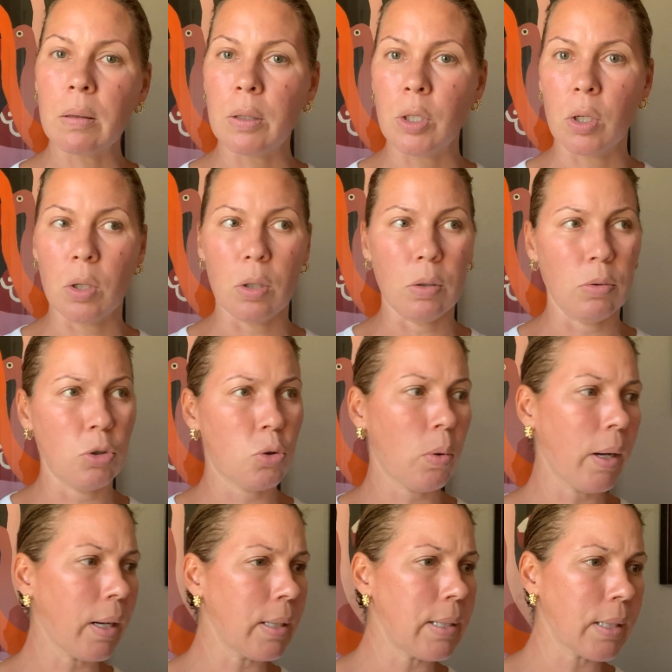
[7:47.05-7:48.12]
your
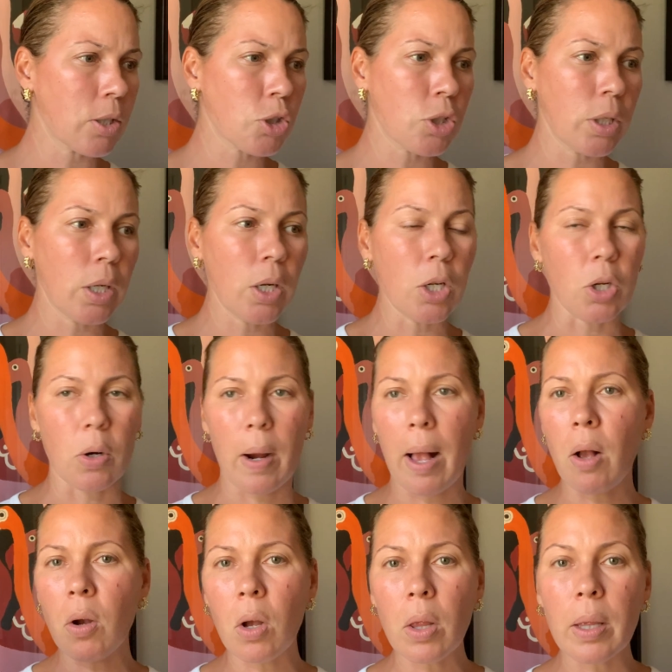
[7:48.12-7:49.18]
drug addiction, your
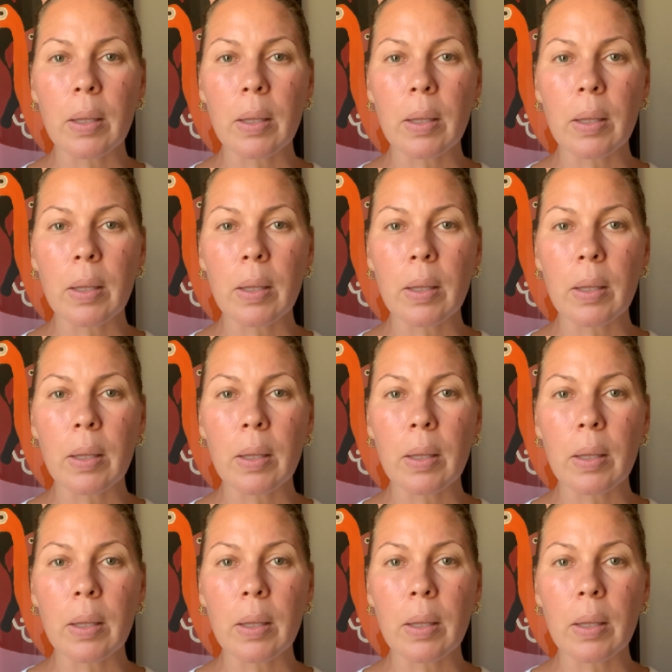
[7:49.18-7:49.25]
alcohol,